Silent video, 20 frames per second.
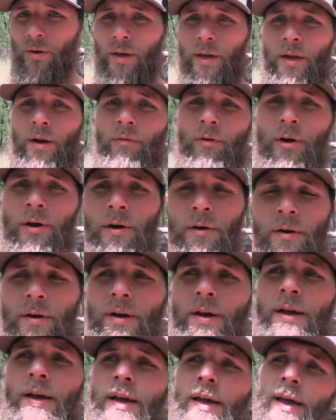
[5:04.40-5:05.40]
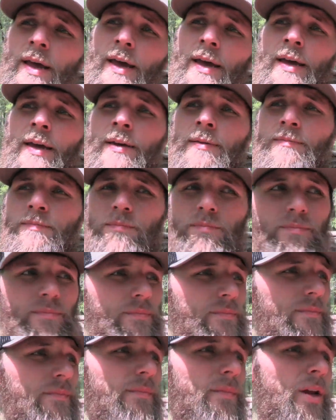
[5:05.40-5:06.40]
I get over here, and
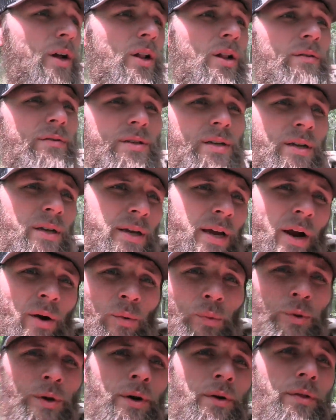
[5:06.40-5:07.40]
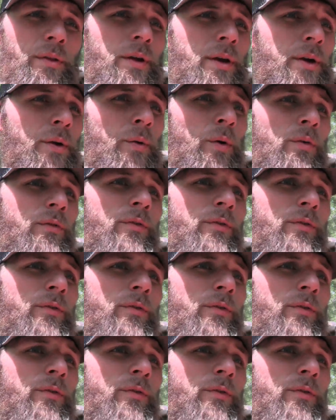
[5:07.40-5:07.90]
all of a sudden it got real thick real